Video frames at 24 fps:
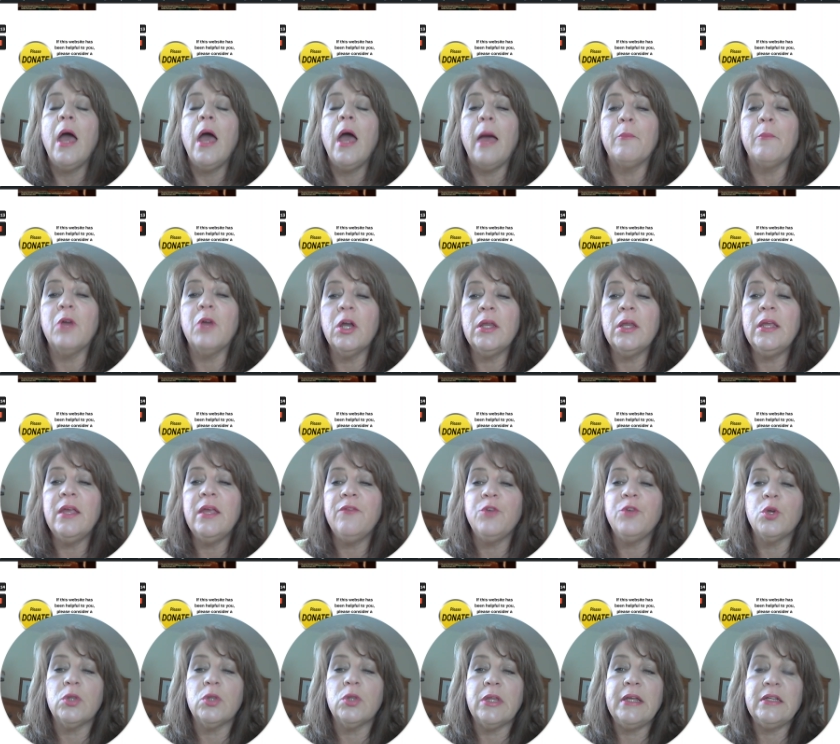I'm going to give
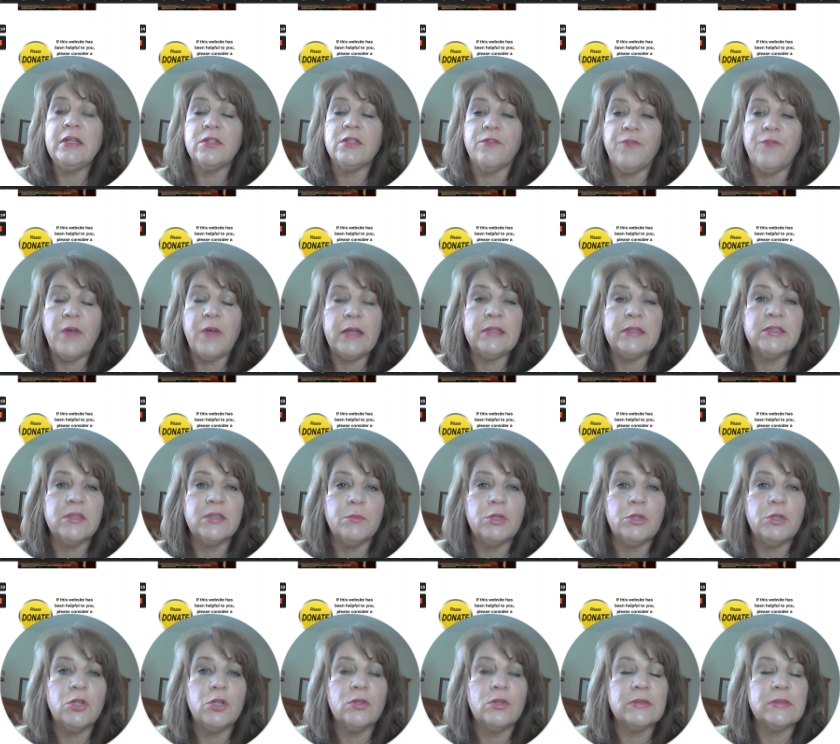you a link to find some
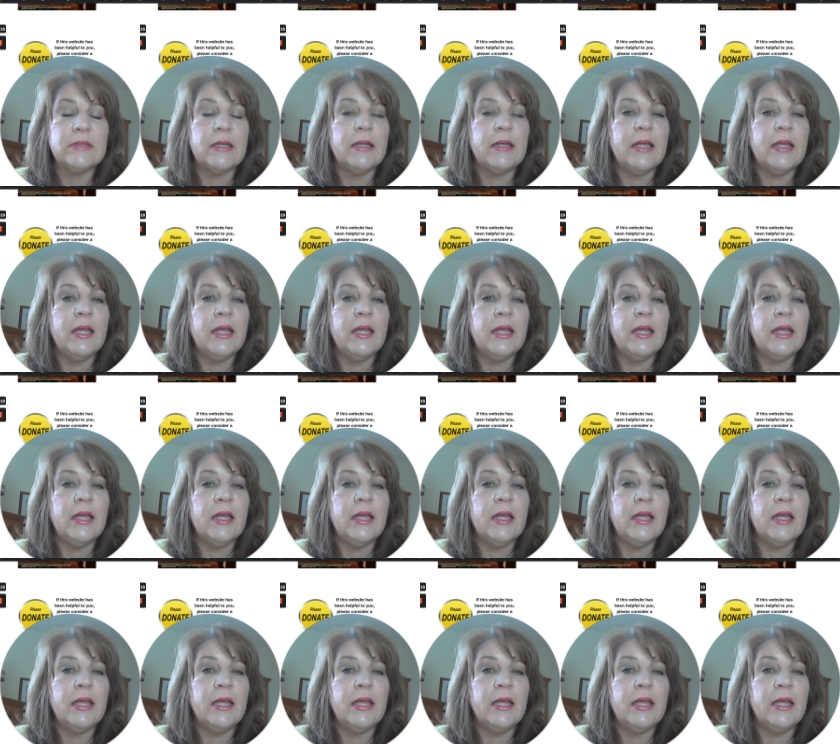of those on